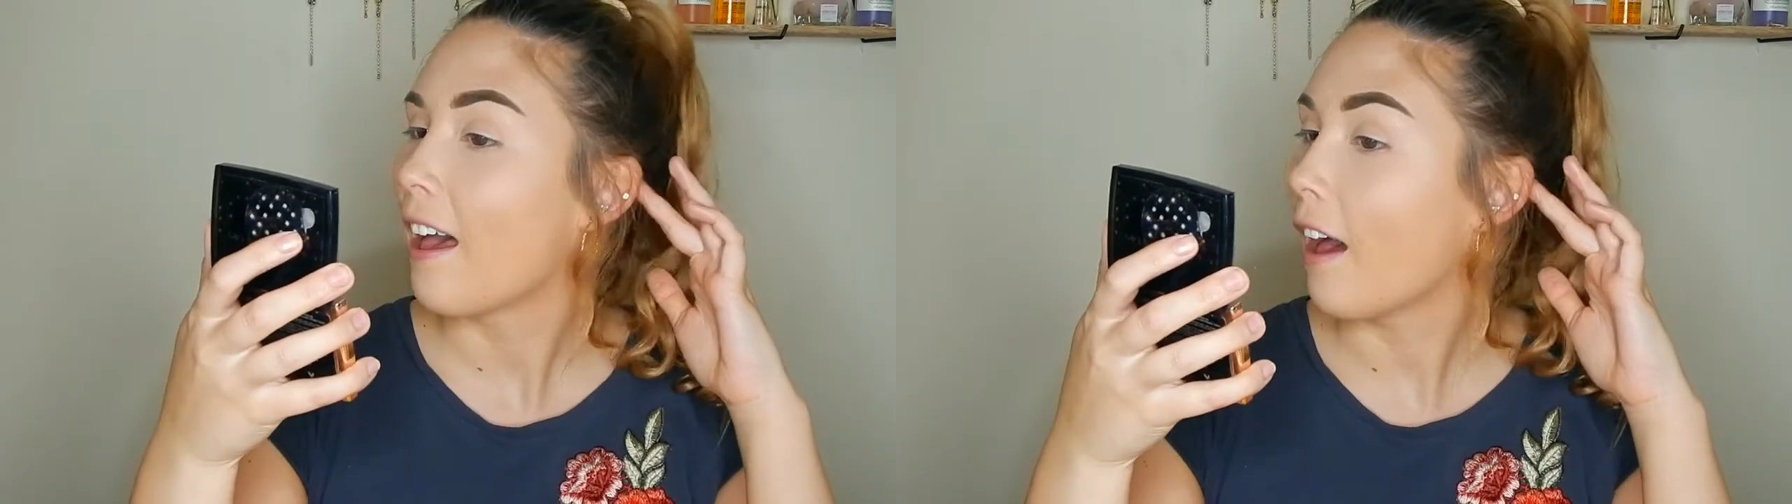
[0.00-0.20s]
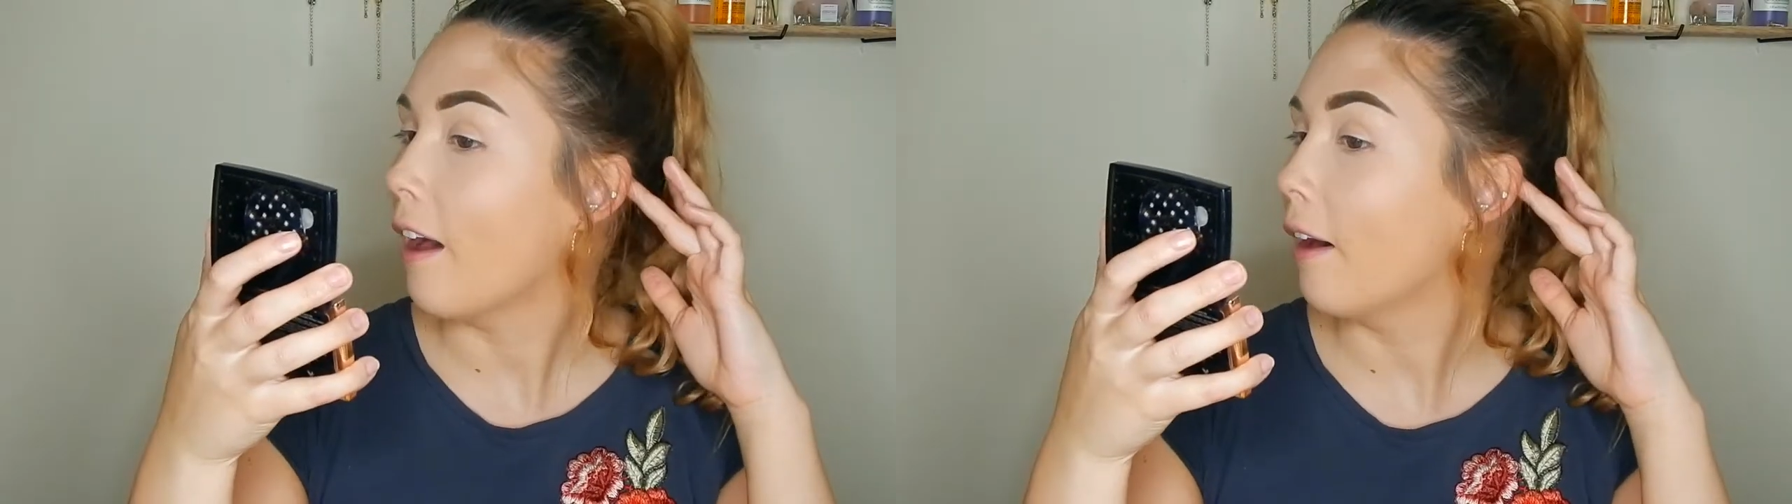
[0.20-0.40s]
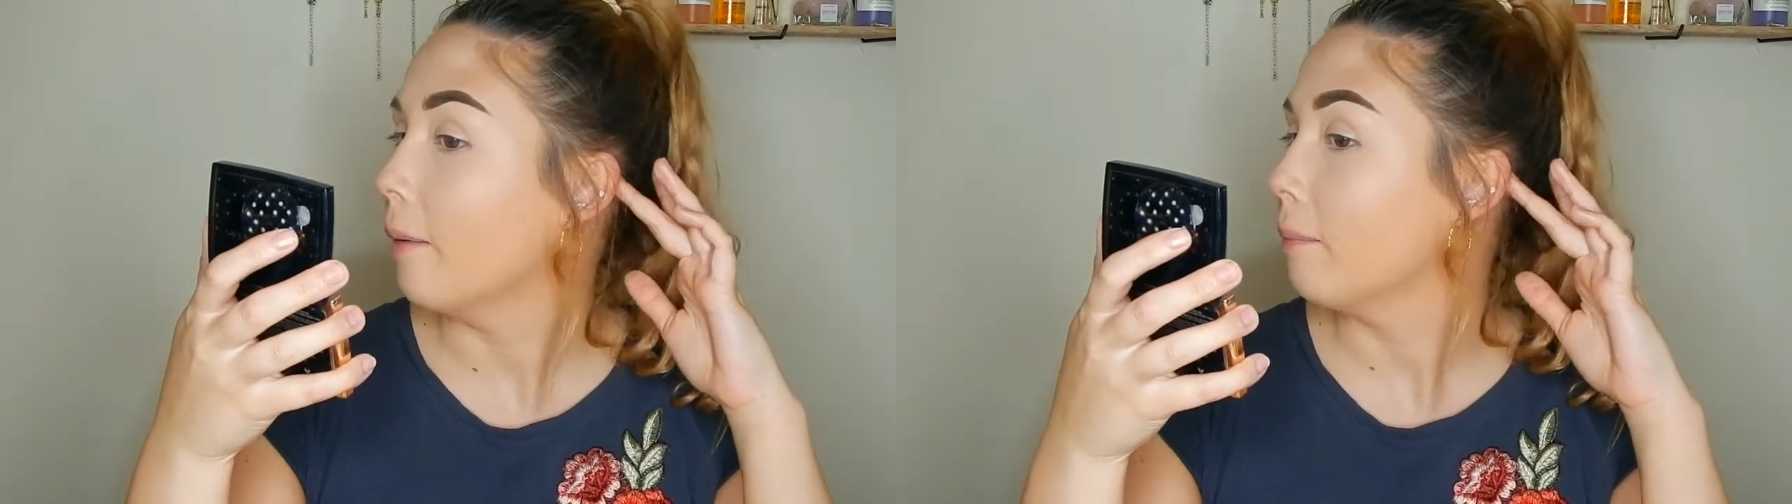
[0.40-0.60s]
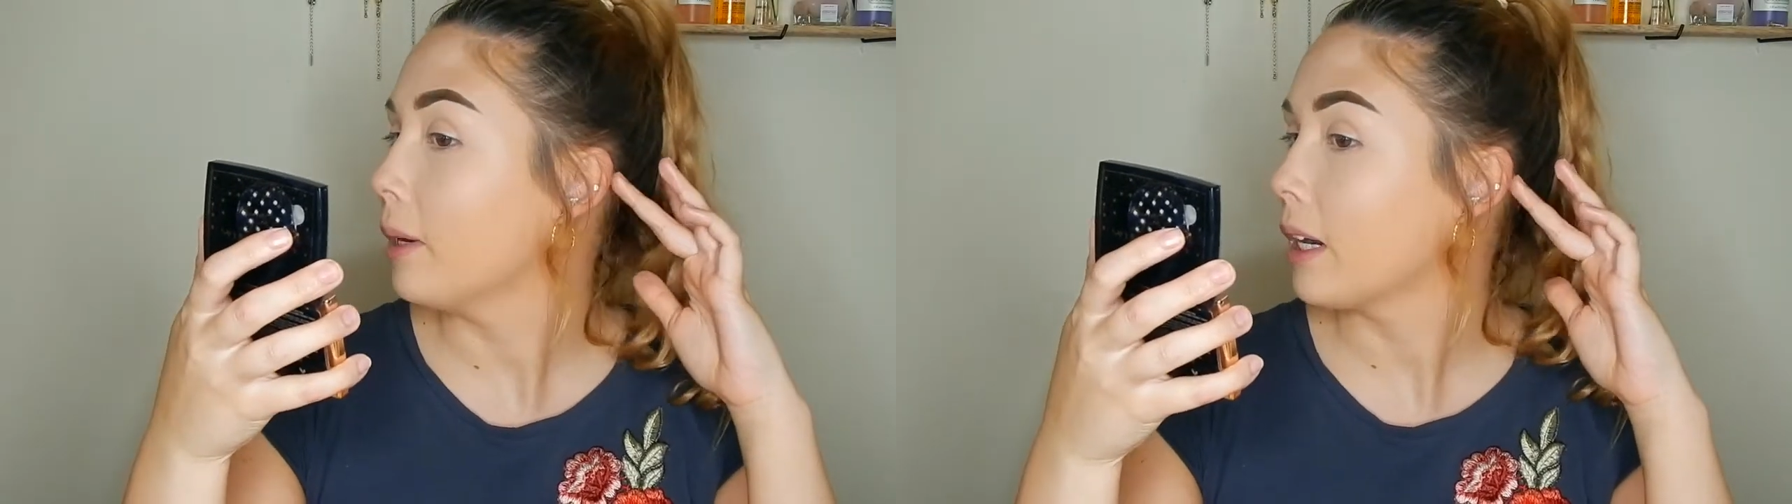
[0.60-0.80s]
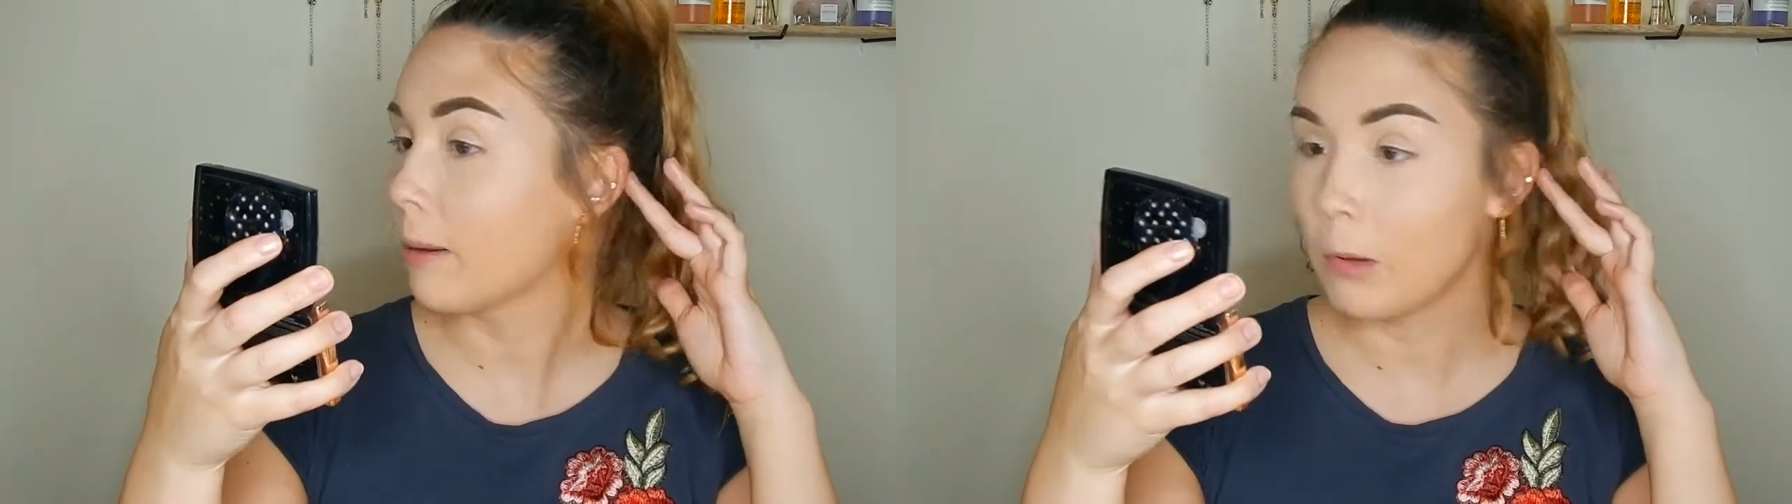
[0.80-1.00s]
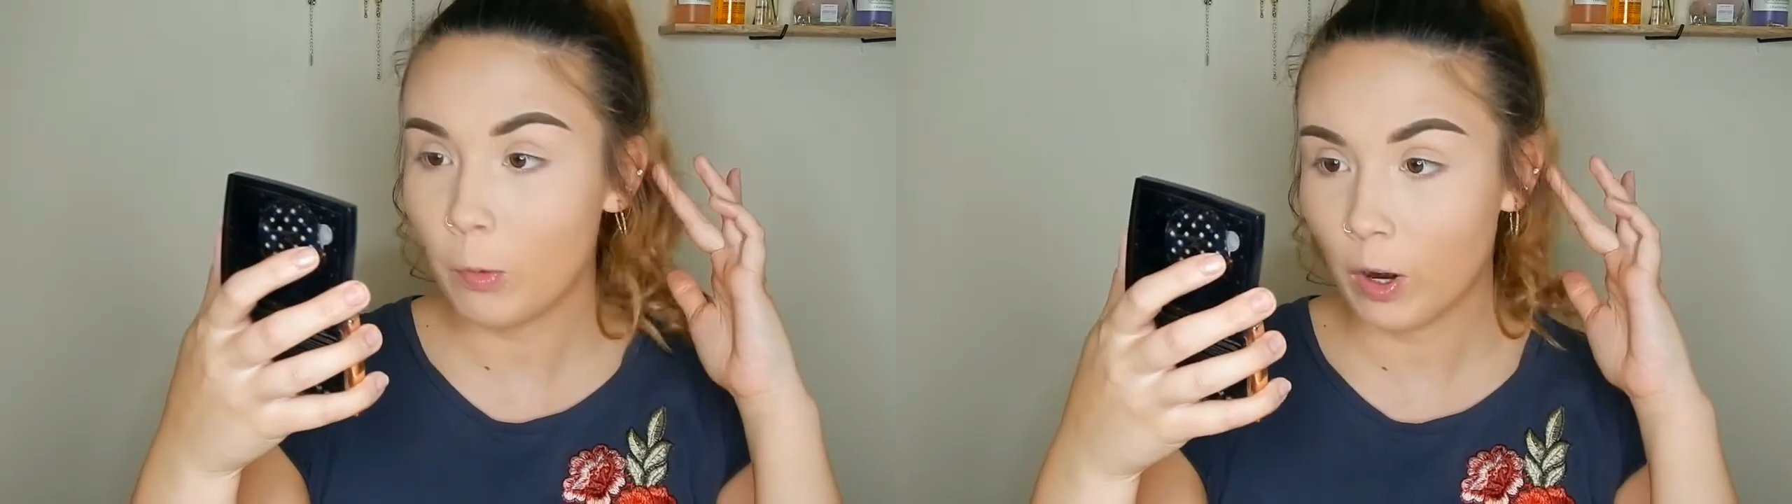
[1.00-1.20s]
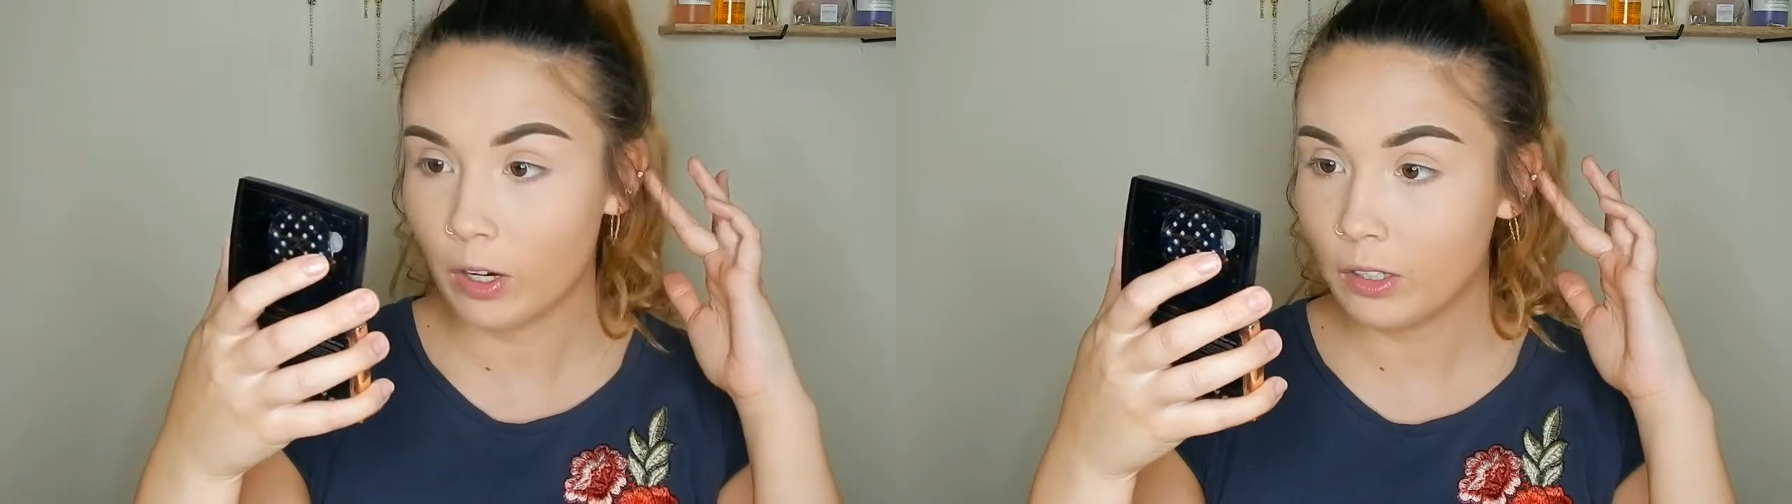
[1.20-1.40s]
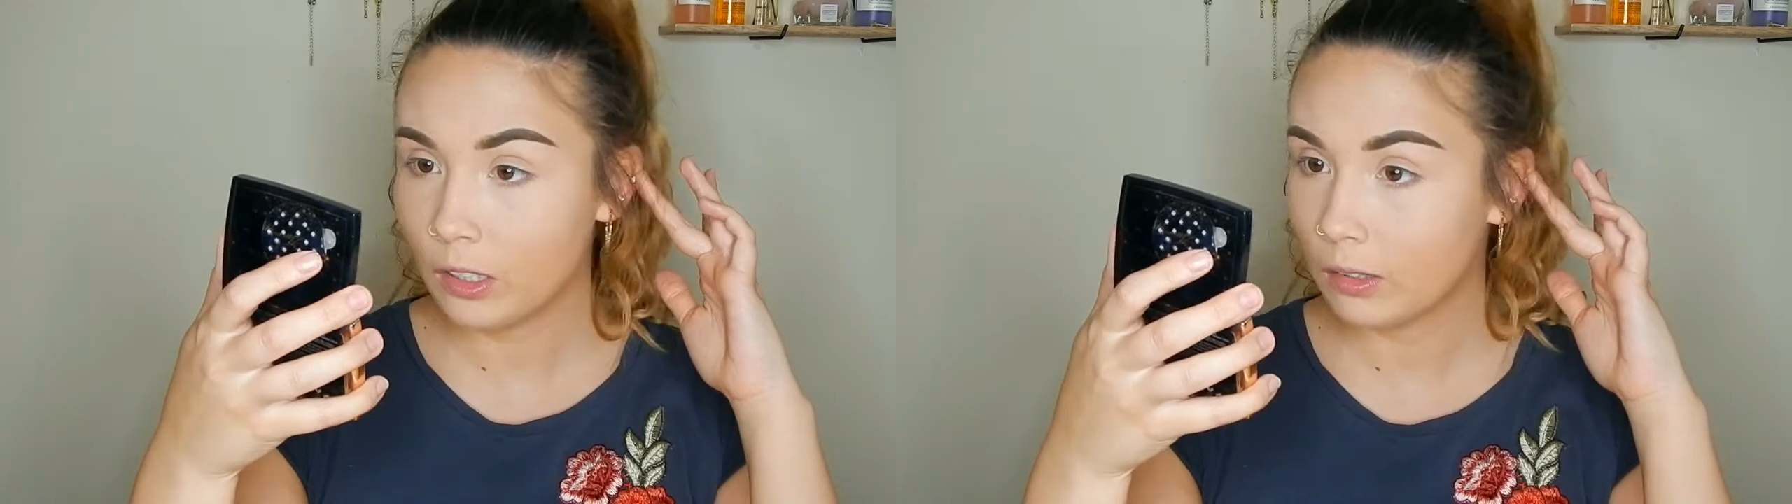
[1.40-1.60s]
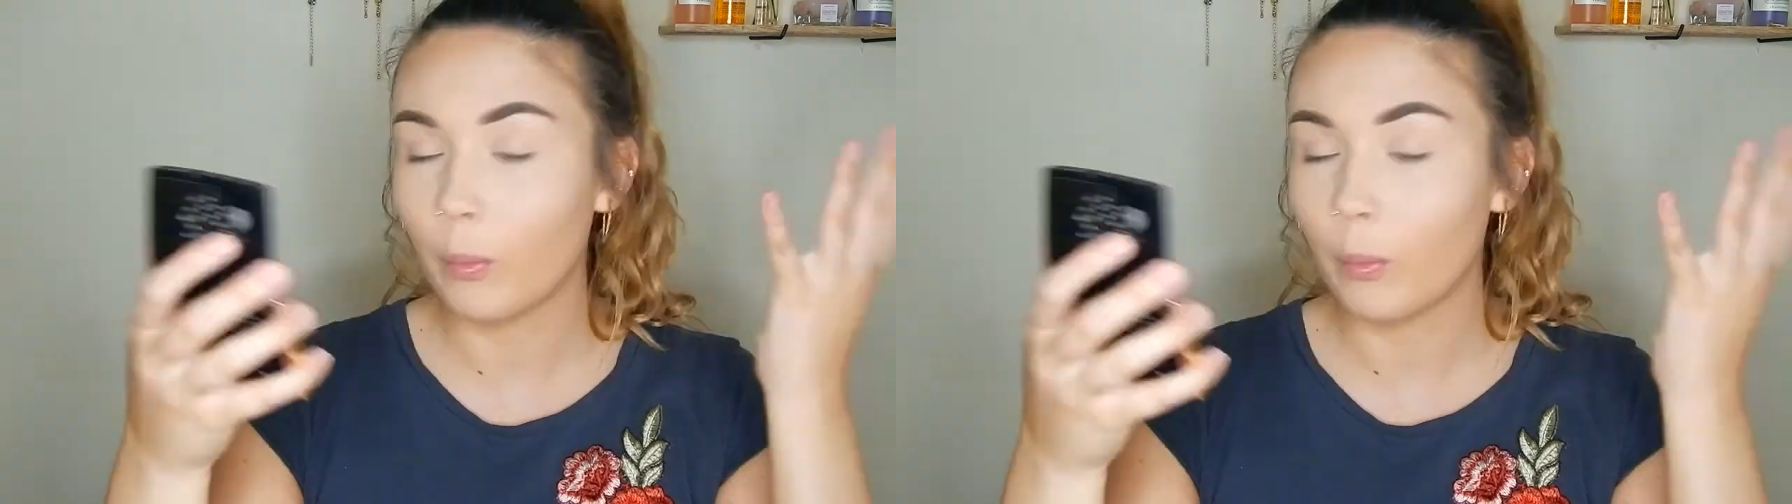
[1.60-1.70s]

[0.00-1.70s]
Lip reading: but it could be worse.